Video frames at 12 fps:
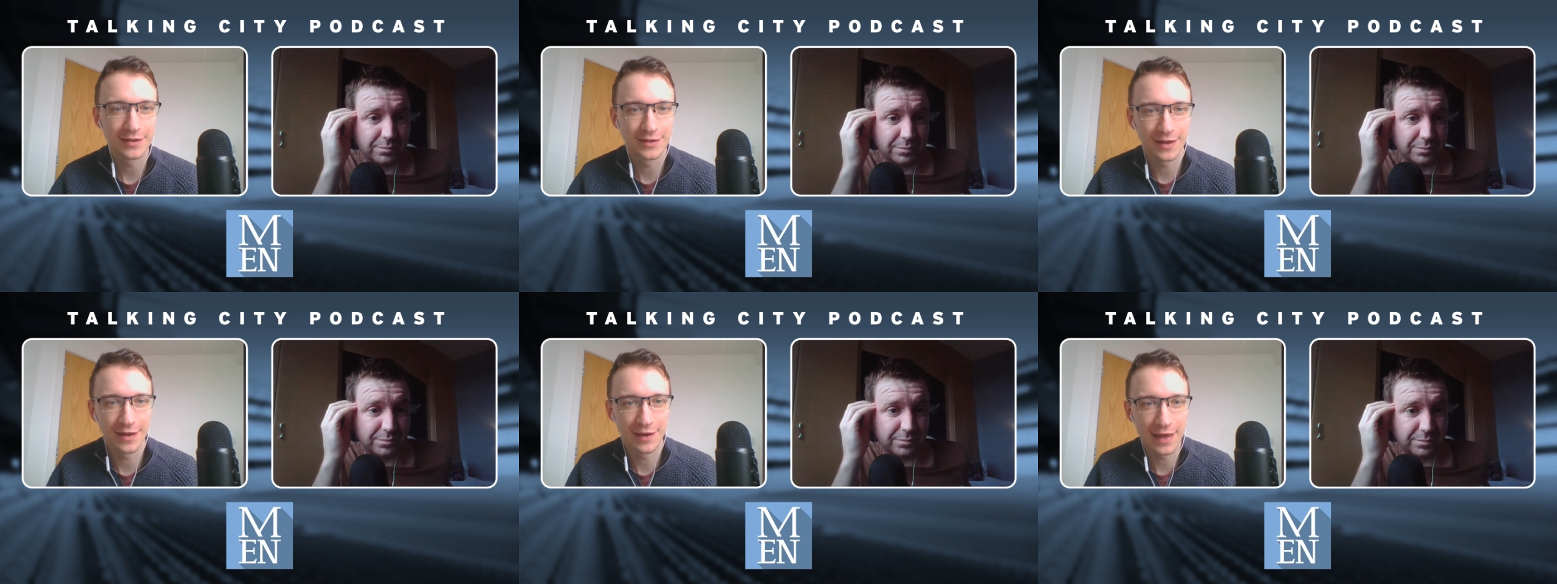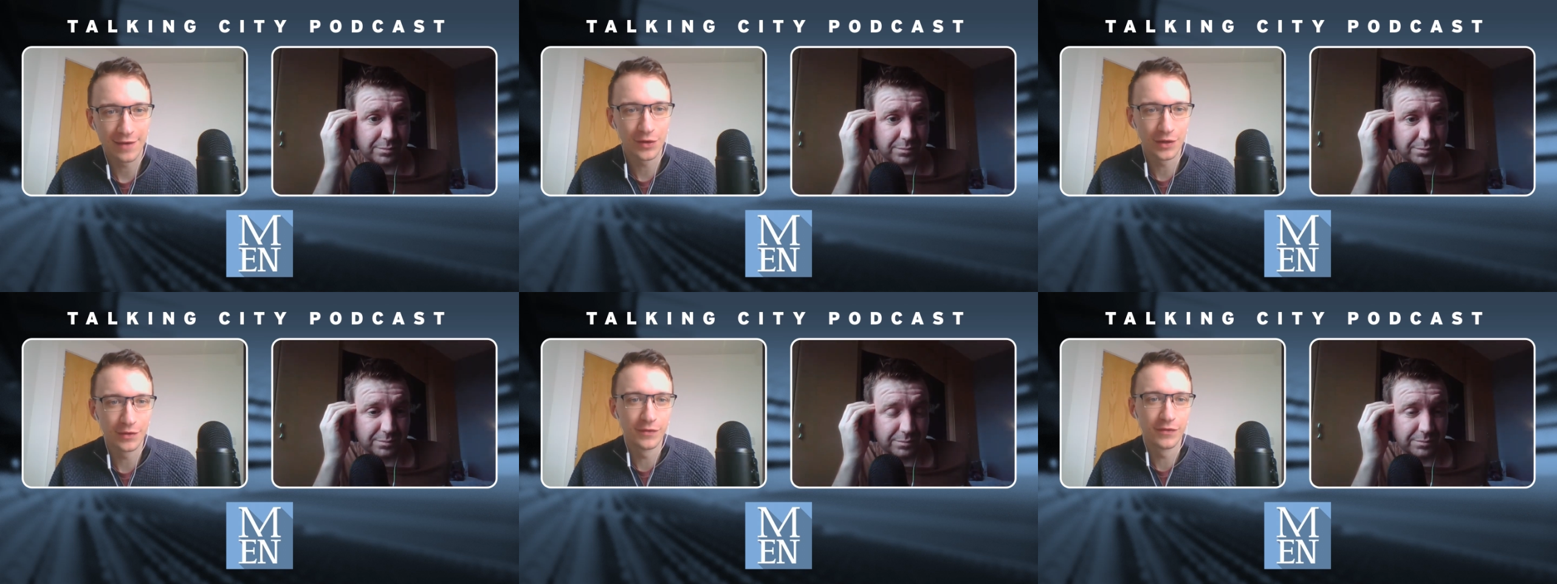Speaker 1: There's a
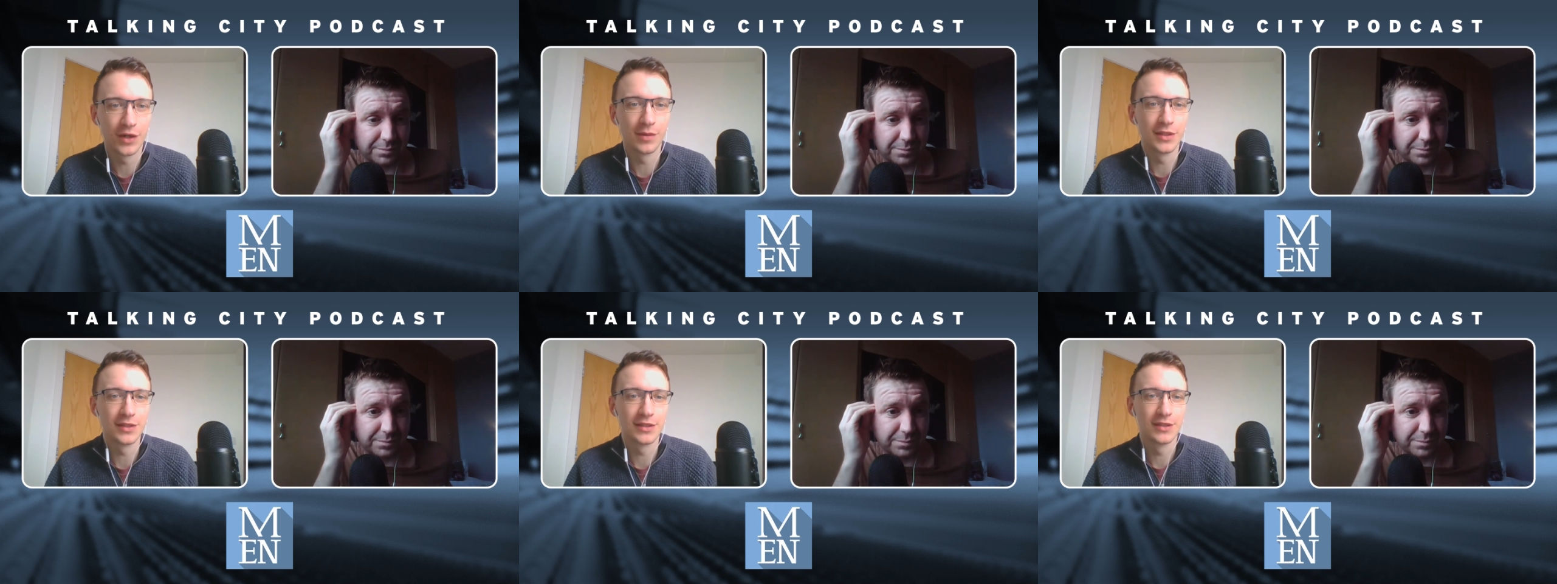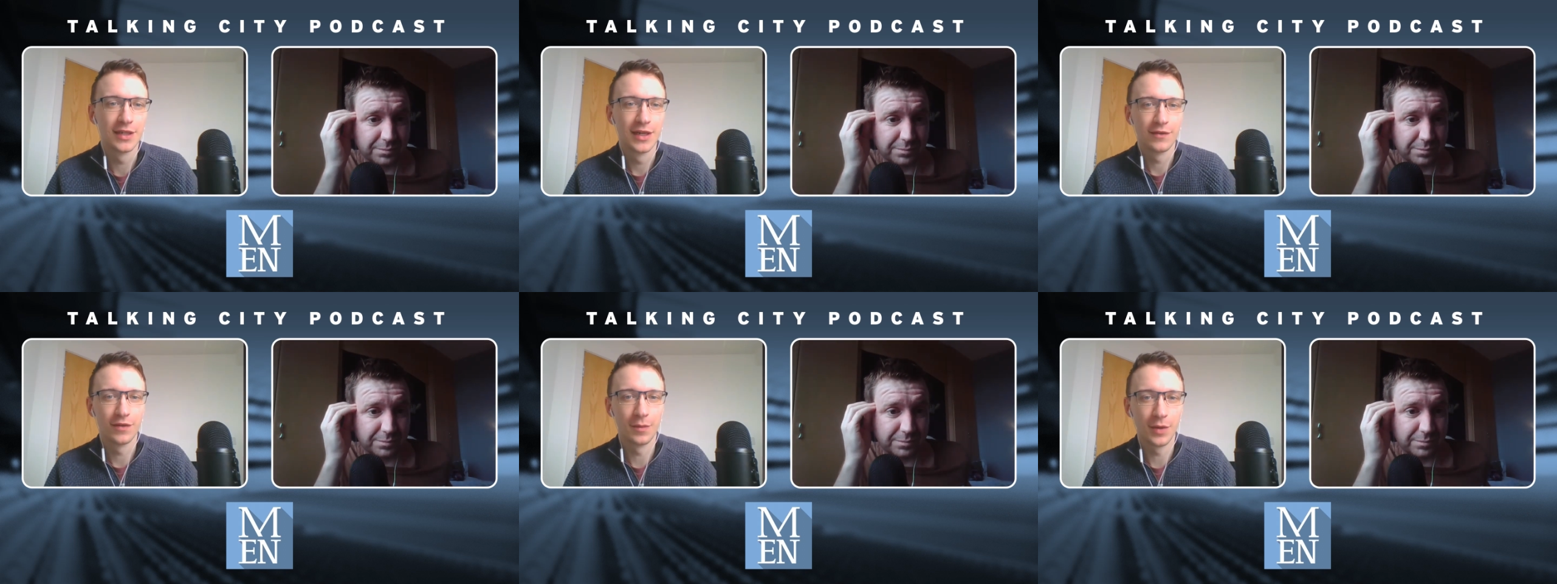level of performance
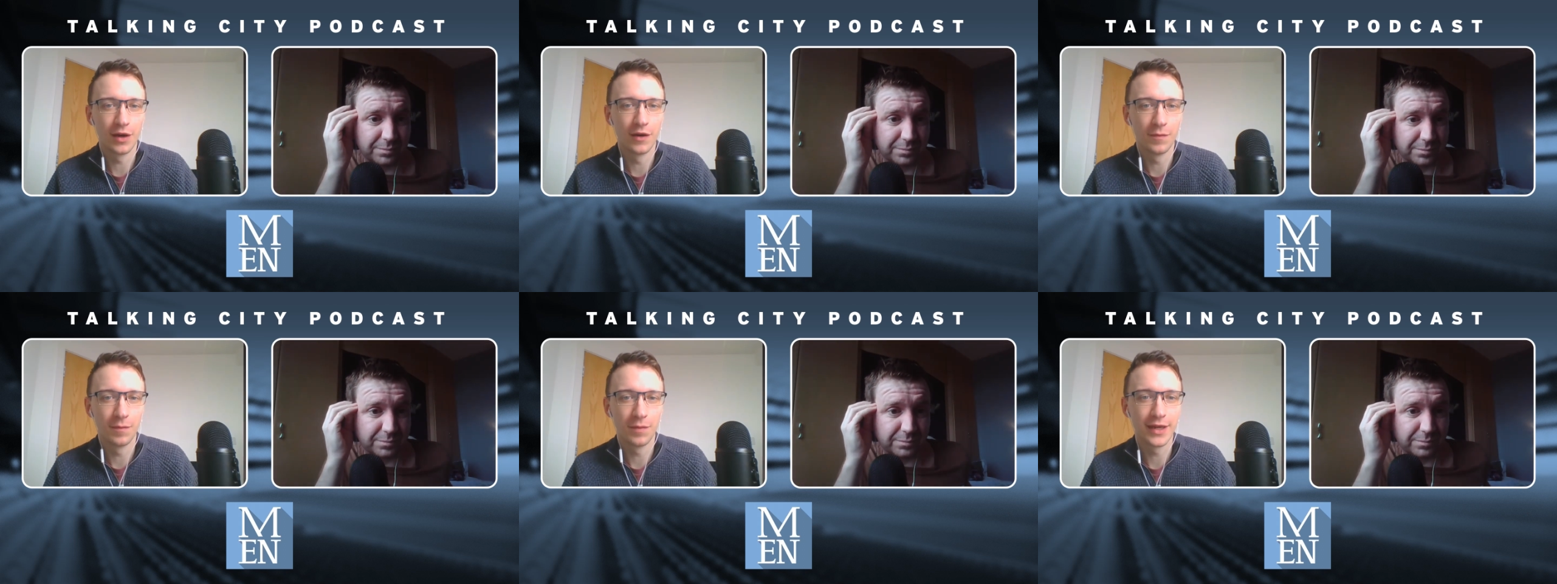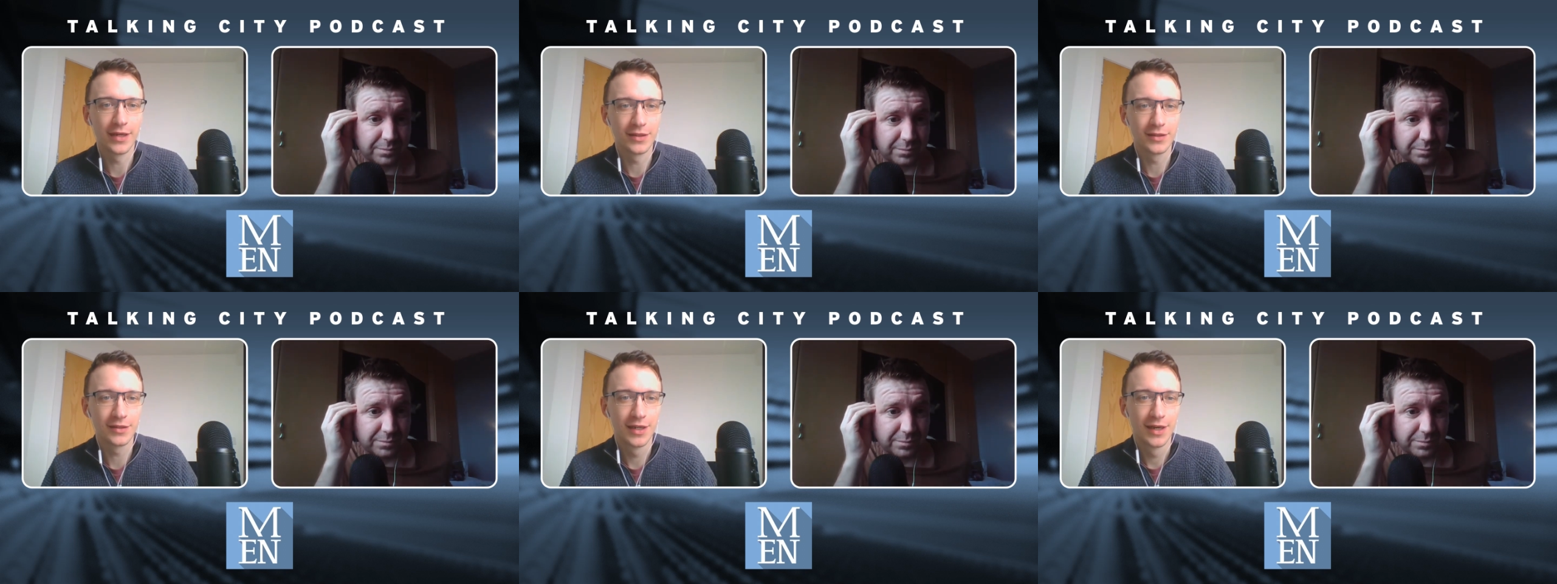from a lot of
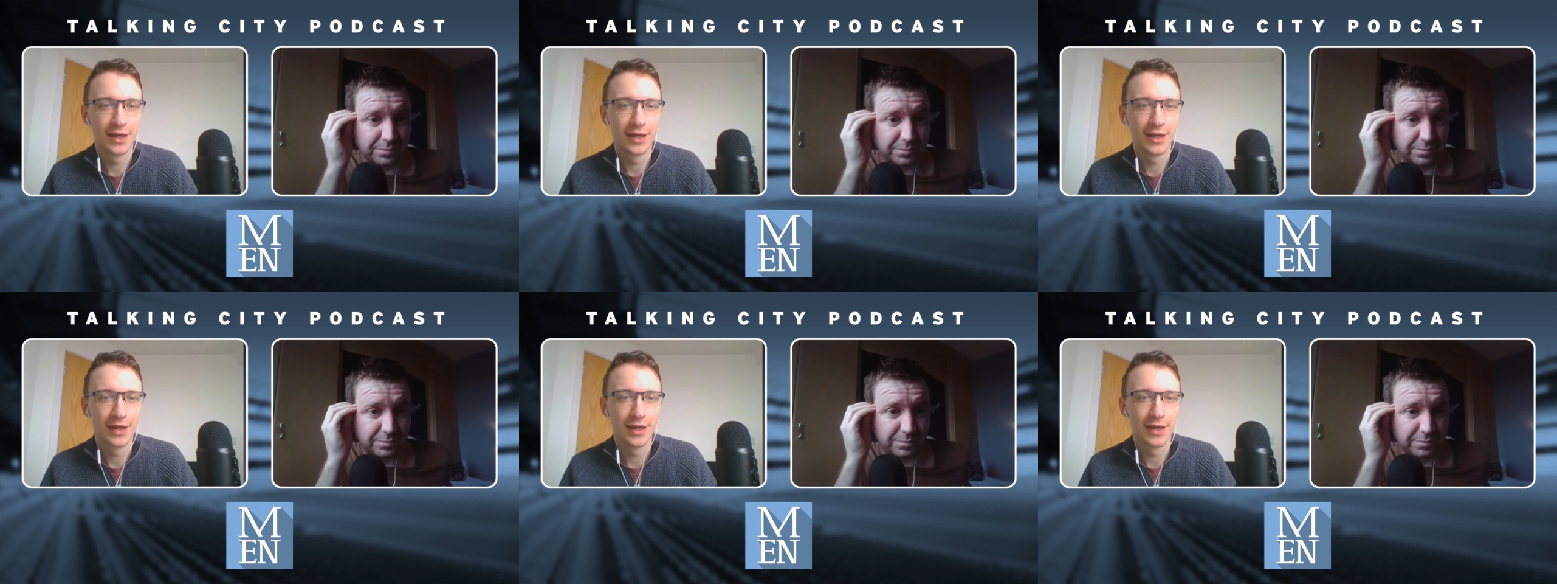players,